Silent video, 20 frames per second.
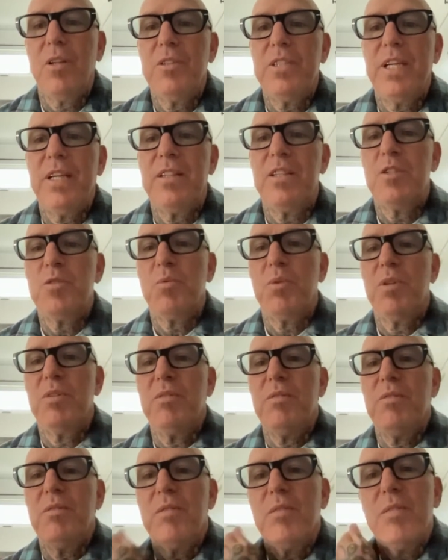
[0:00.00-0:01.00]
take this
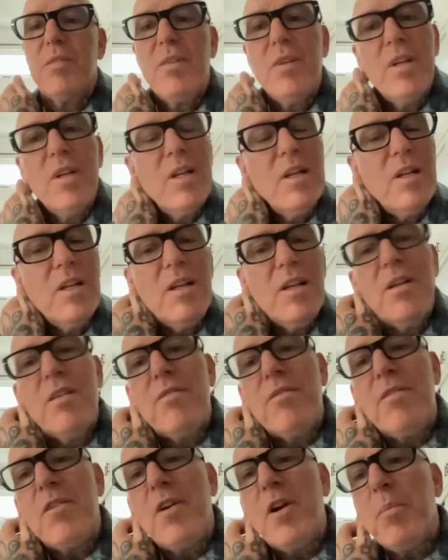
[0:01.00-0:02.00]
one
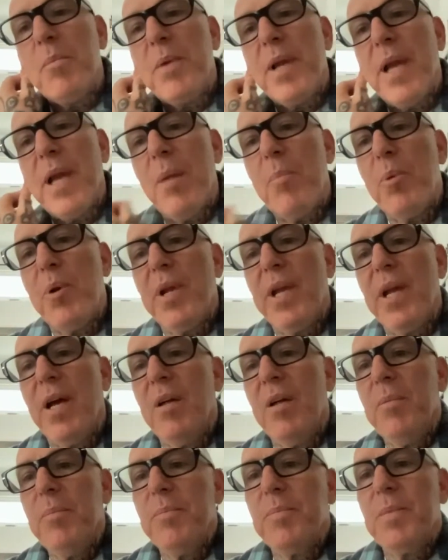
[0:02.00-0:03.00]
from
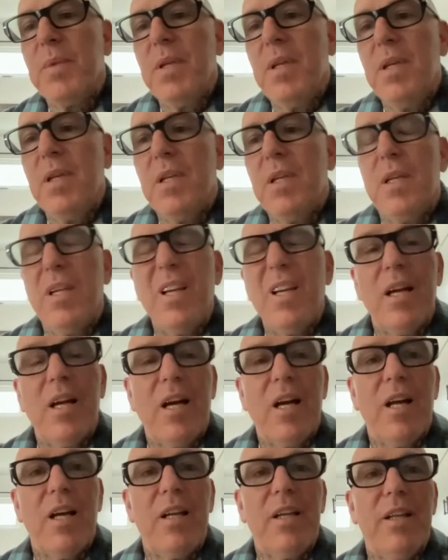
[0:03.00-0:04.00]
Gabrielle
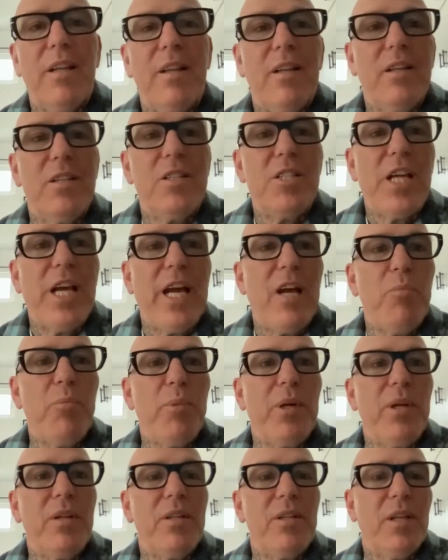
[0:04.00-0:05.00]
in the chat,
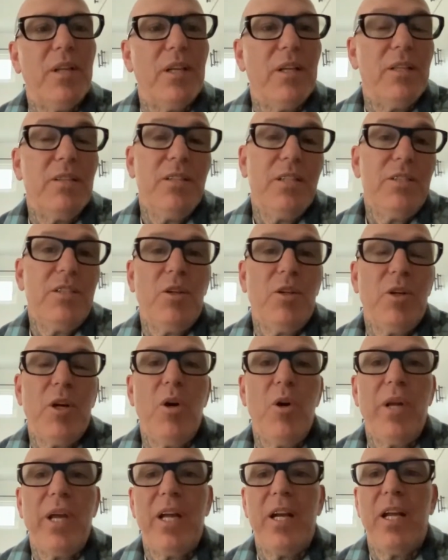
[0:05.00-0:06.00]
but it's
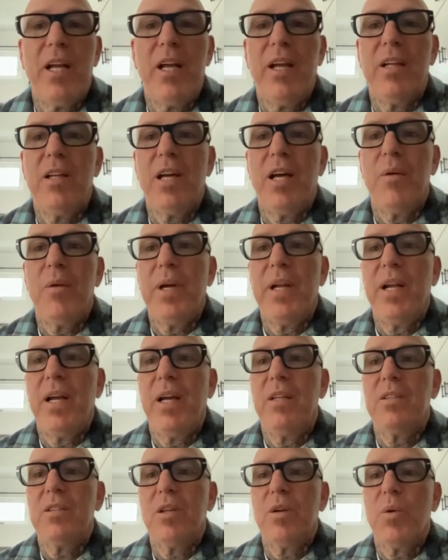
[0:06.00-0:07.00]
okay to way to
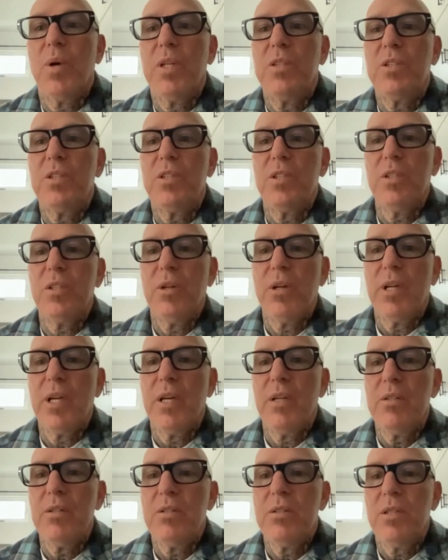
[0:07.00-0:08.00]
ask a question too, I
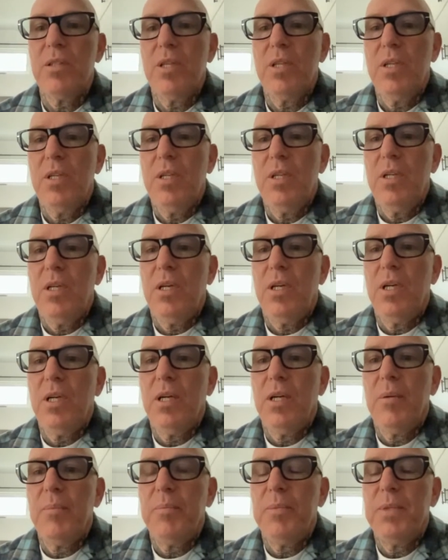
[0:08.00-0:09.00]
guess.
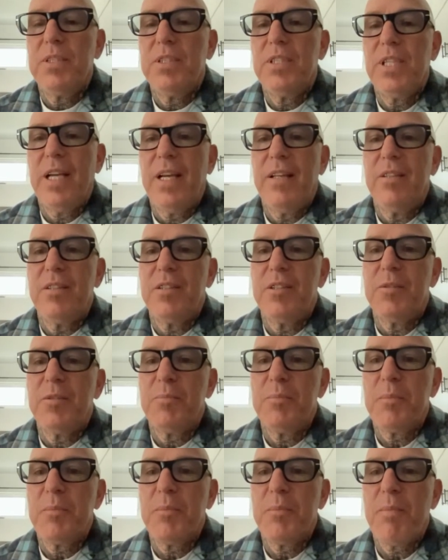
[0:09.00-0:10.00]
It says,
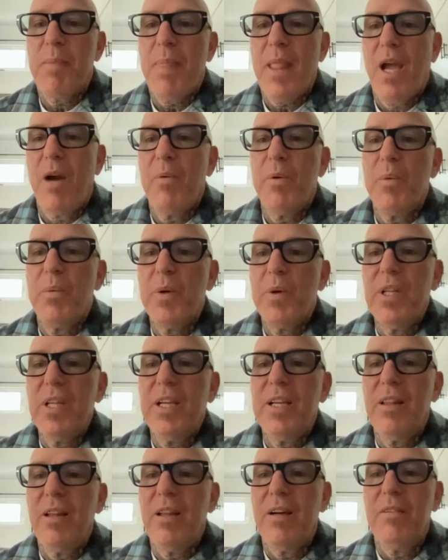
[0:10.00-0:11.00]
I would
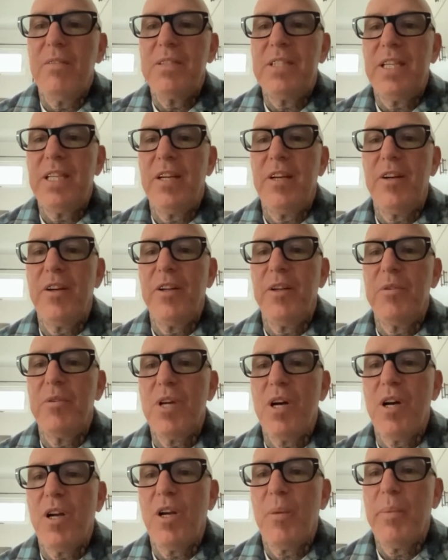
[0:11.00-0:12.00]
really love to hear you
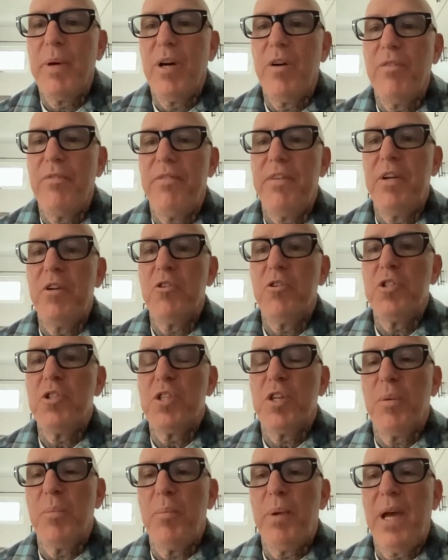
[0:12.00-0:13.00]
talk about
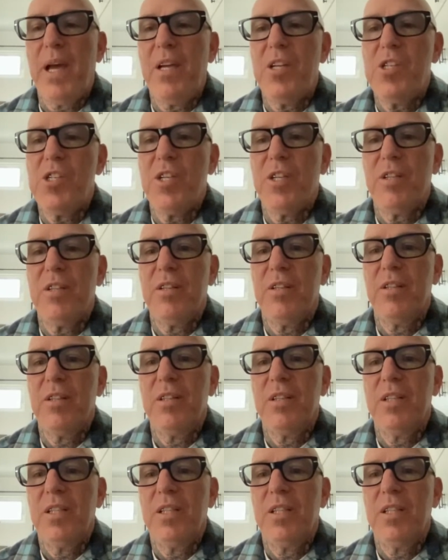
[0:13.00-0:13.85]
fierce compassion